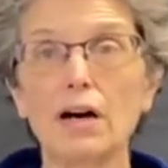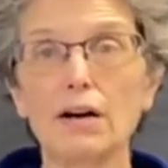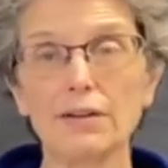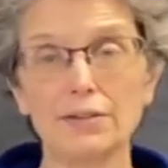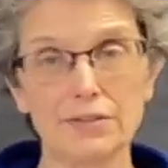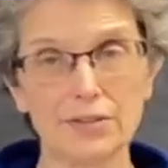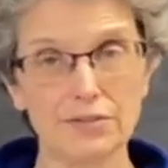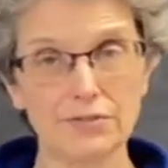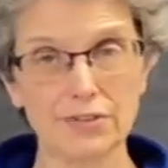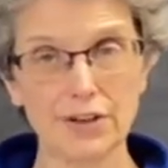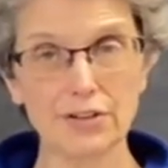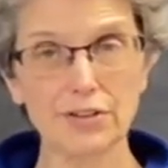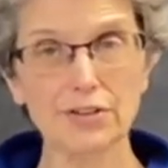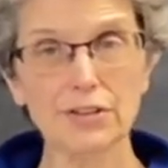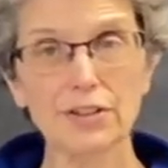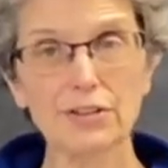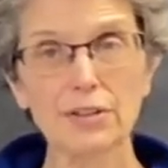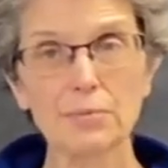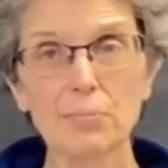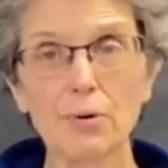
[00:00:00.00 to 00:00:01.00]
in the
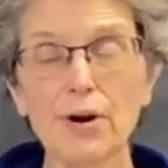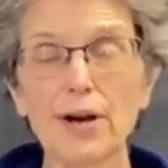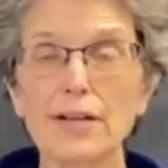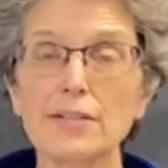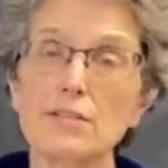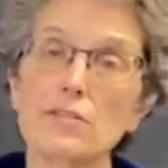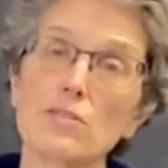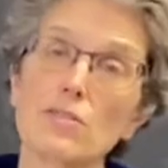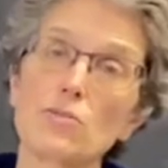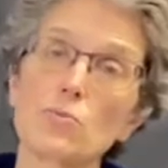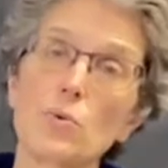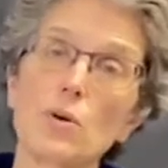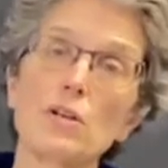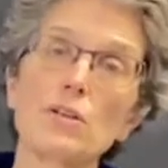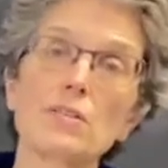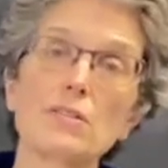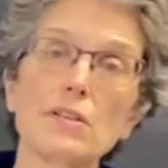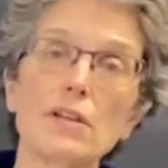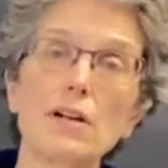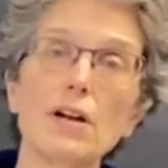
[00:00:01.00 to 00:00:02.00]
veterinary practice as well
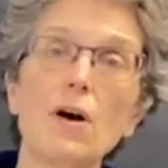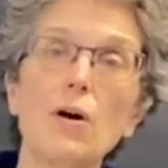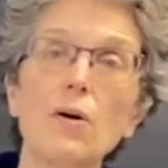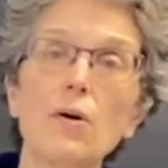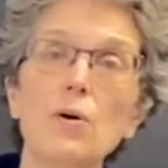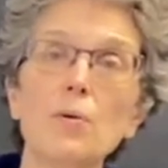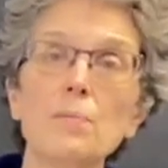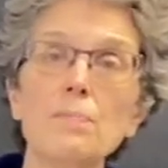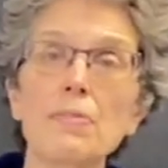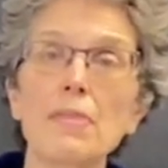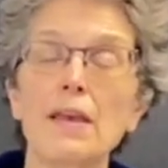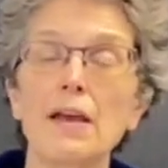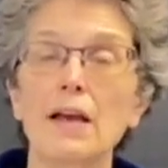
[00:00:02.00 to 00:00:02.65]
as at home.